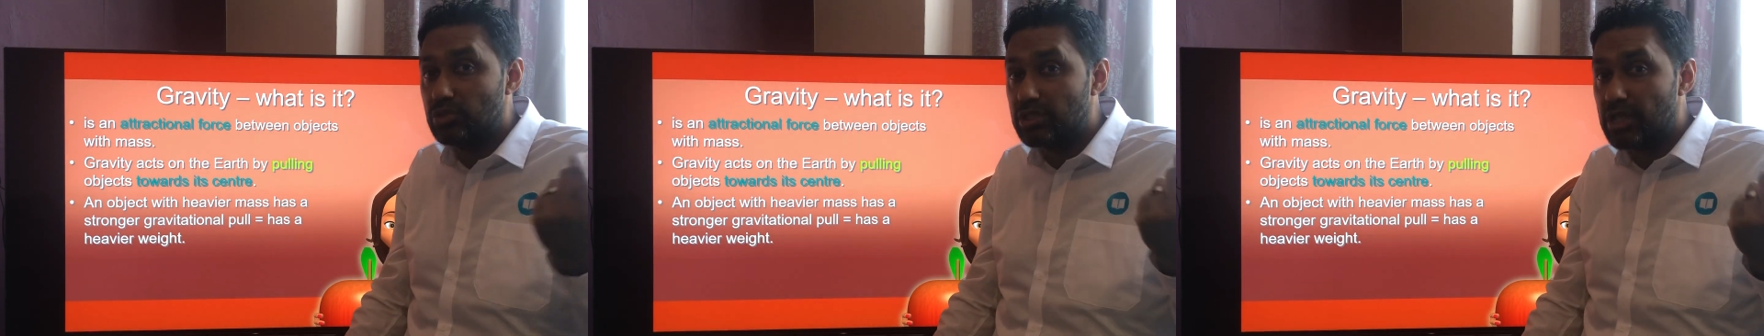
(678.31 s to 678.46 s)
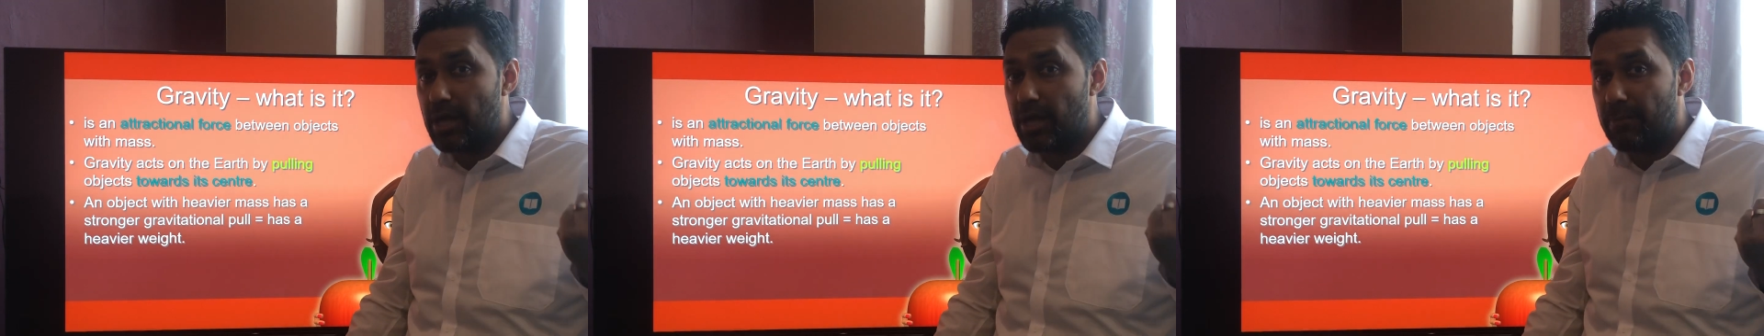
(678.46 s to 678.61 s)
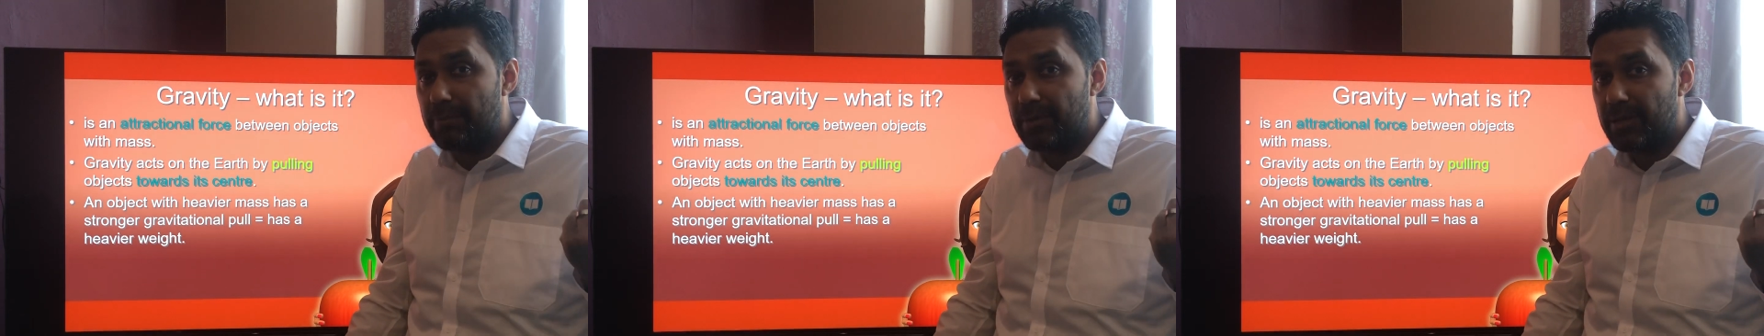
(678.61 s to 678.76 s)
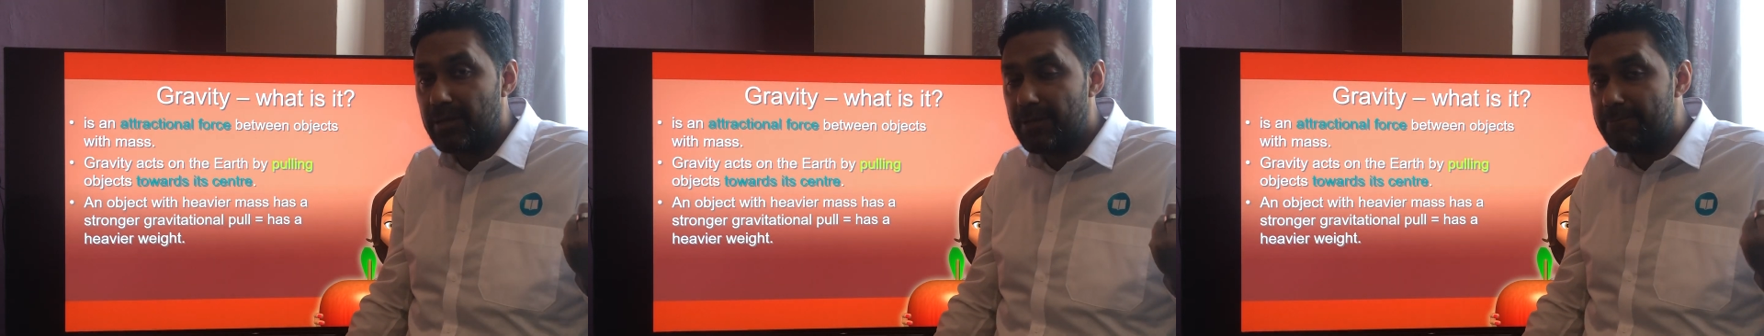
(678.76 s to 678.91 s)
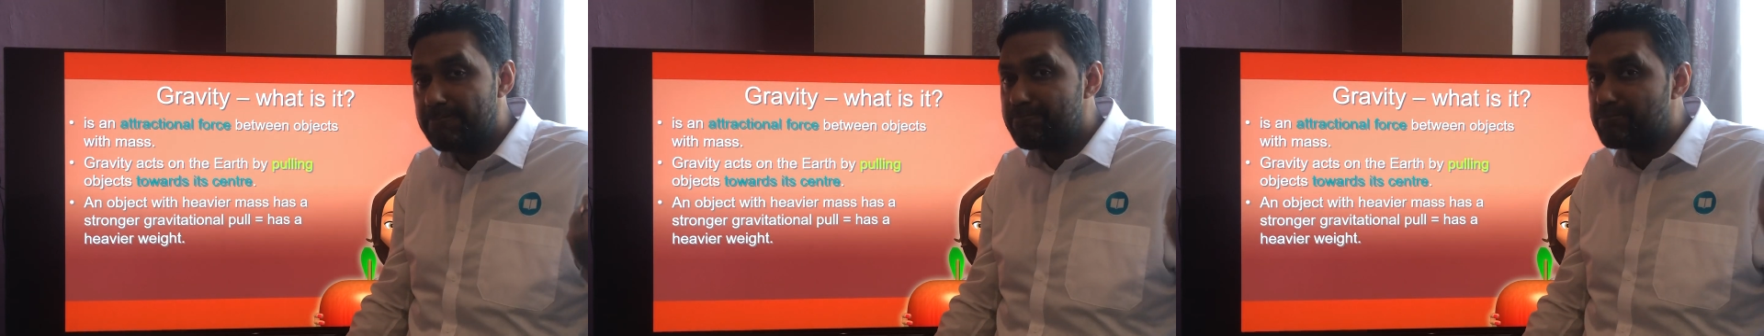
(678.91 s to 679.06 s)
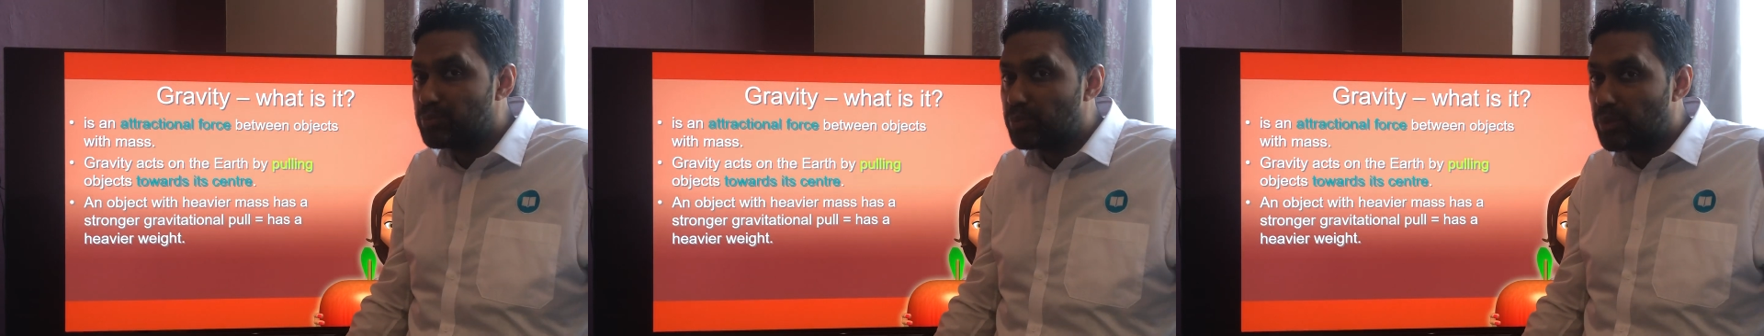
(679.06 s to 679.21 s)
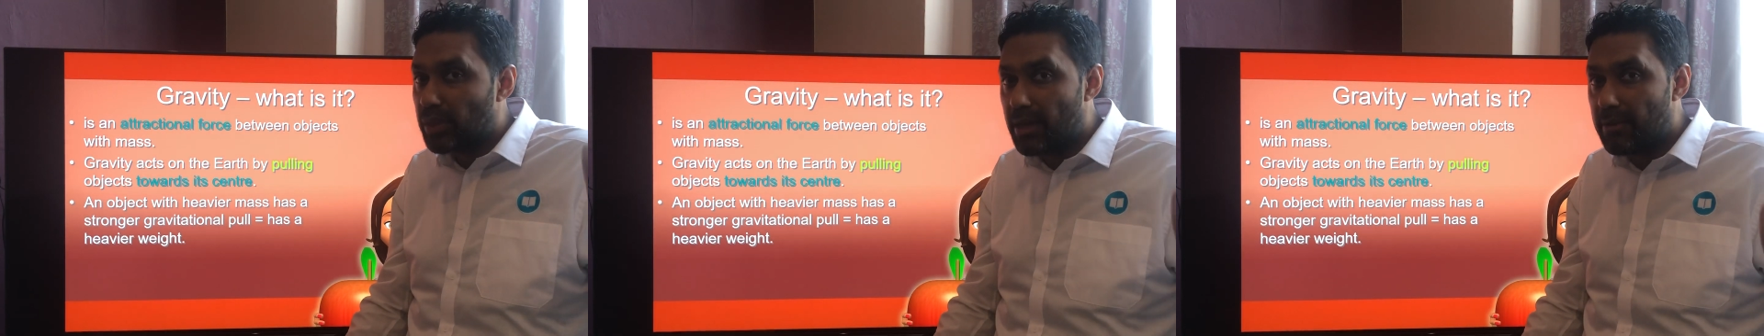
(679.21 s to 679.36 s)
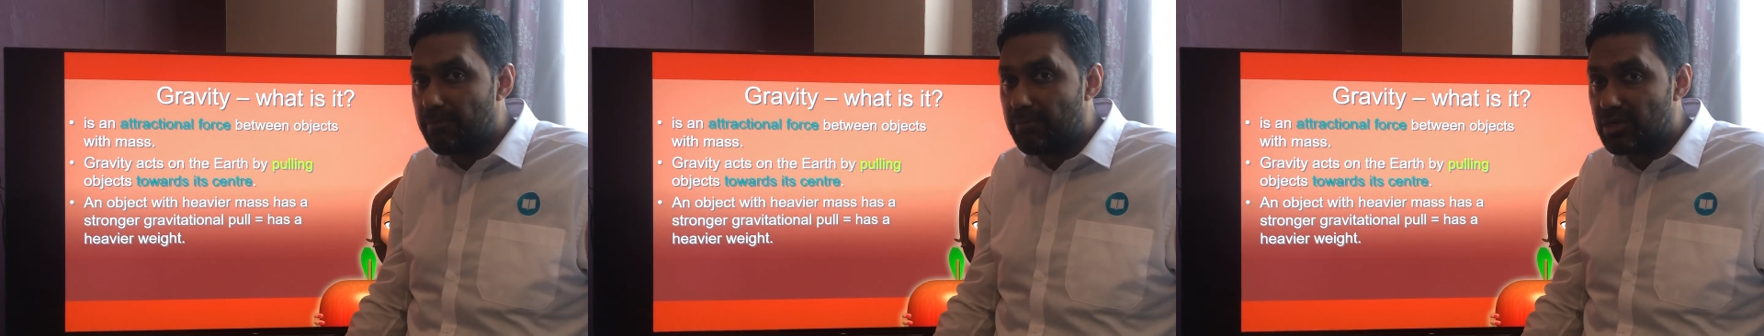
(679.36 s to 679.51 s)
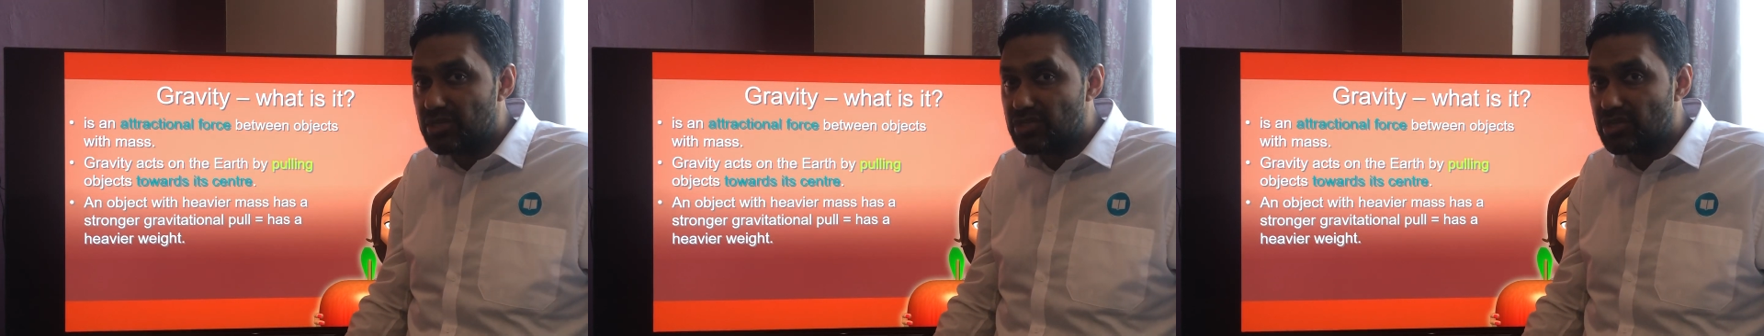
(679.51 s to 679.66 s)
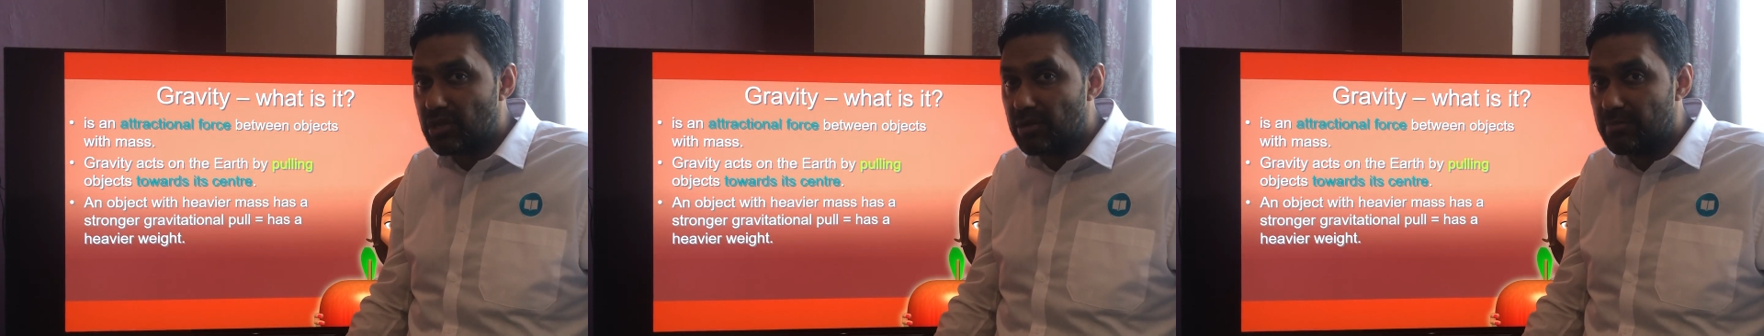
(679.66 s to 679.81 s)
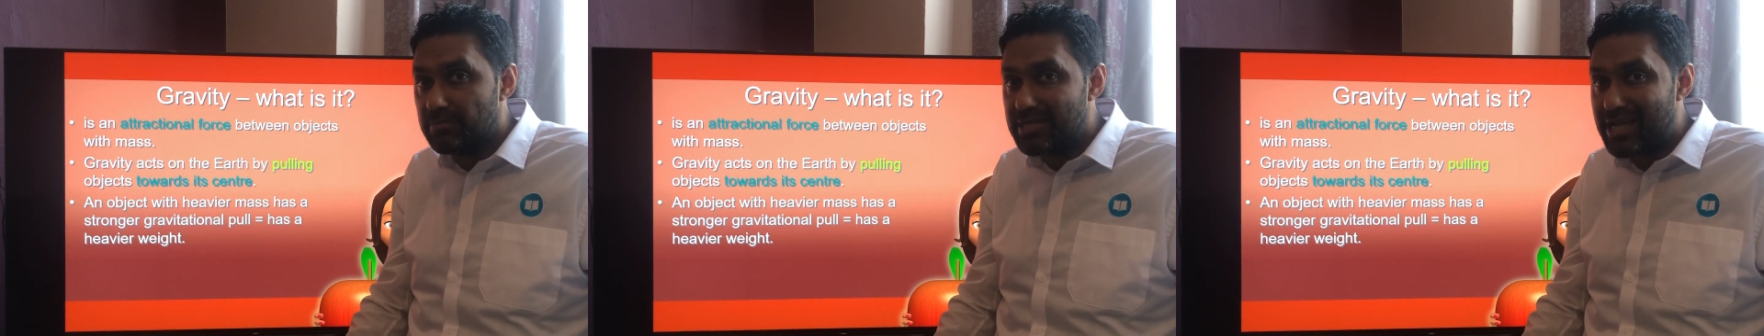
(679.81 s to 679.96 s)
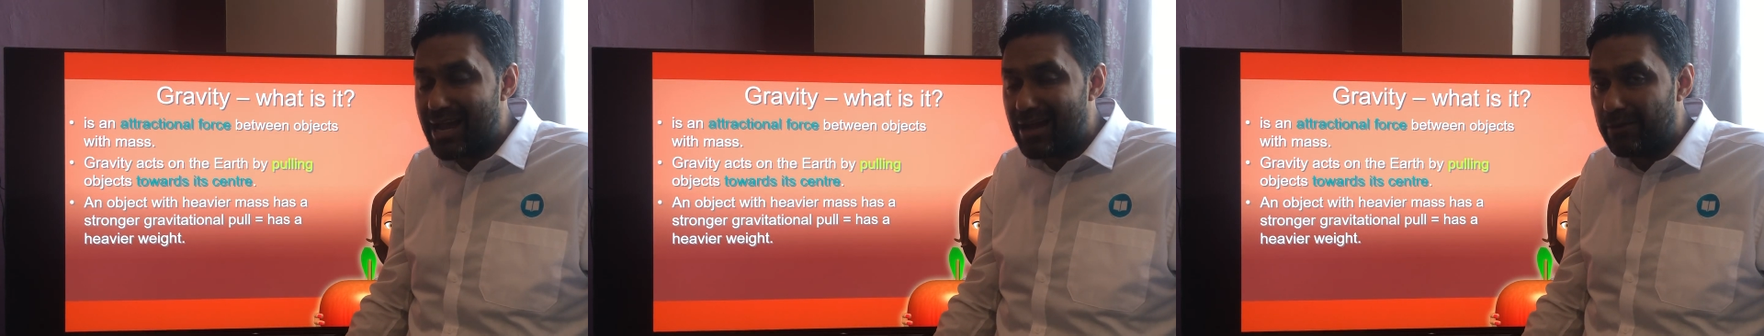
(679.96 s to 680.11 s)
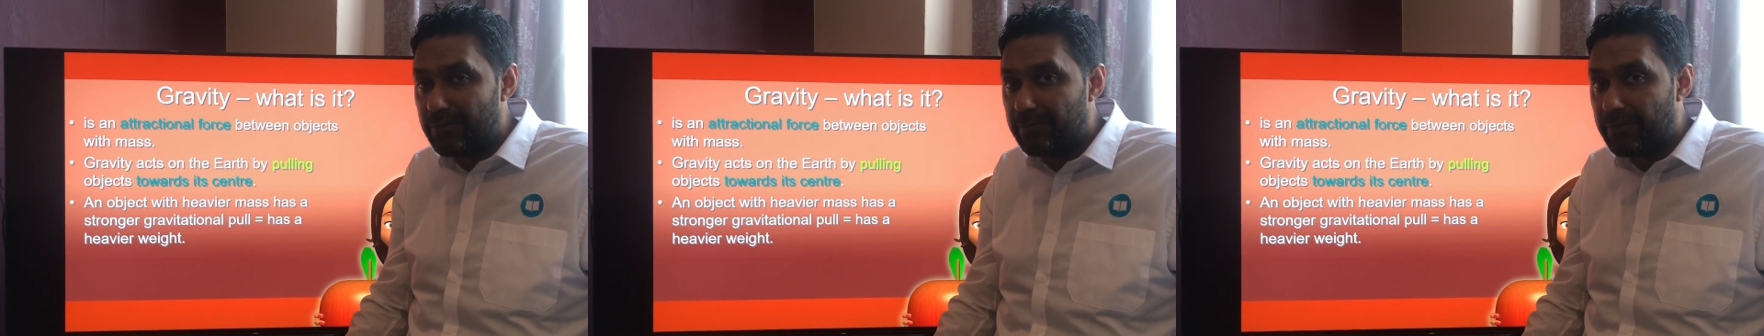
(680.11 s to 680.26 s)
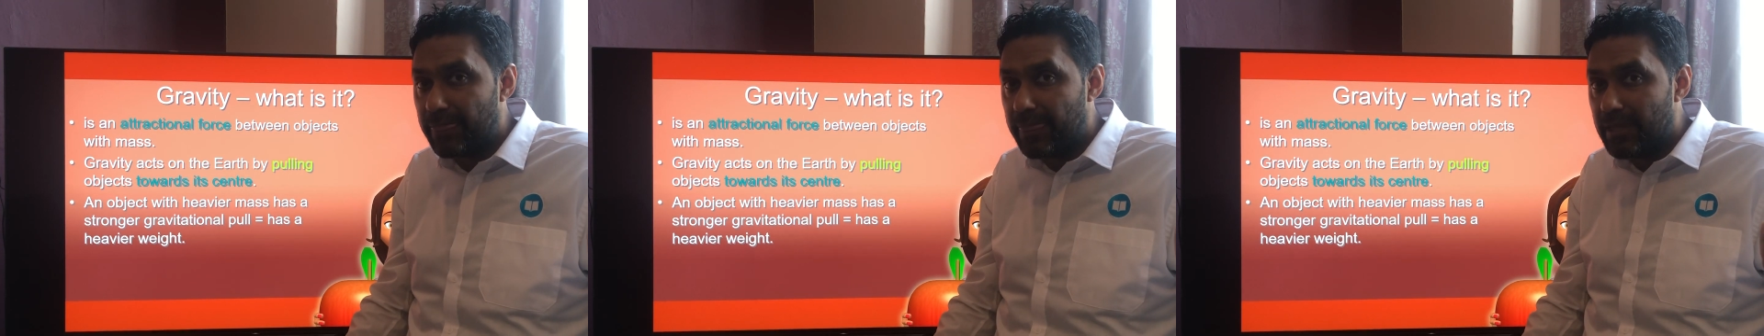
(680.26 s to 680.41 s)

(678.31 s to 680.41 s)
up must come down.